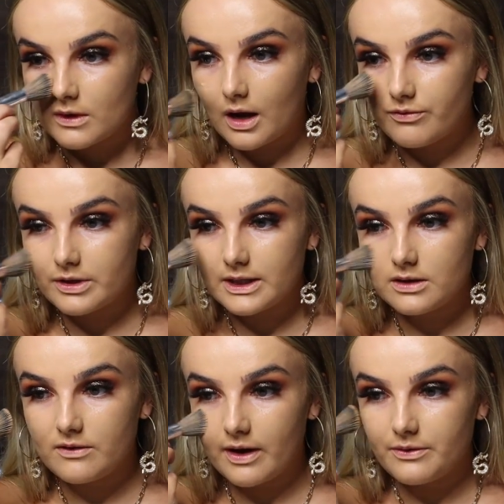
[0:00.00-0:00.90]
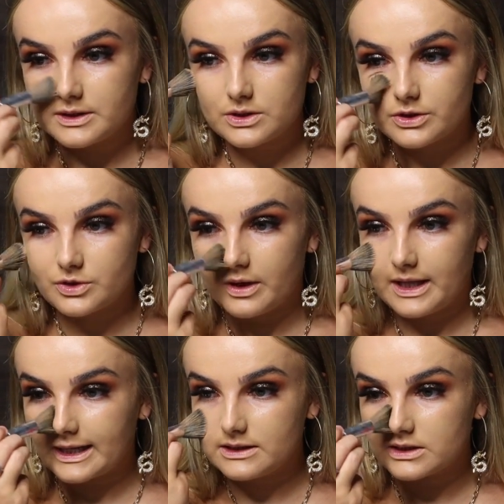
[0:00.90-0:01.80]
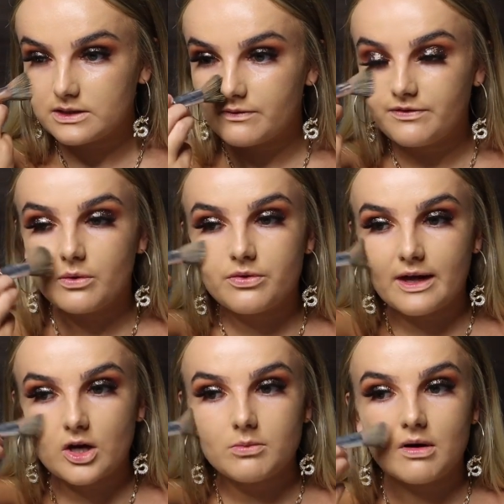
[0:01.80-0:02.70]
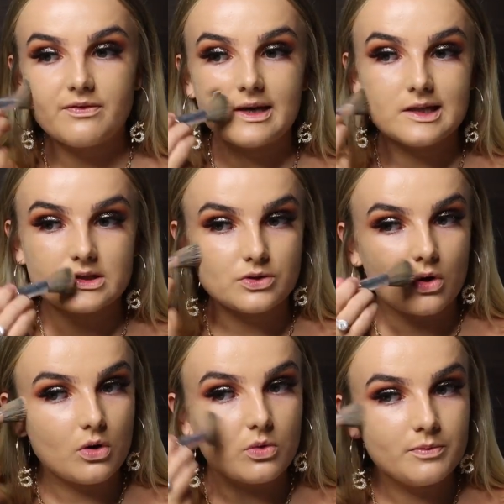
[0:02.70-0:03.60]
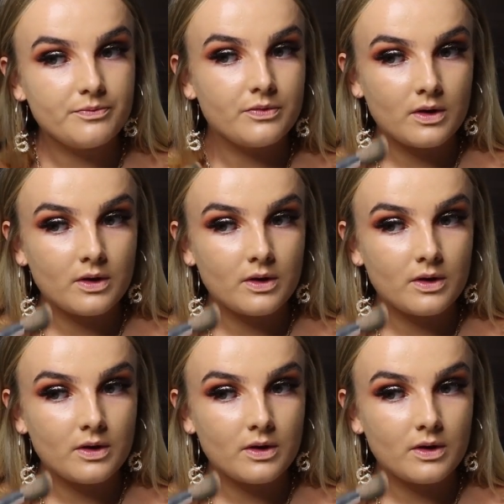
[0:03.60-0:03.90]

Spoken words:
I really love how this looks on, like it doesn't feel thick on my face at all.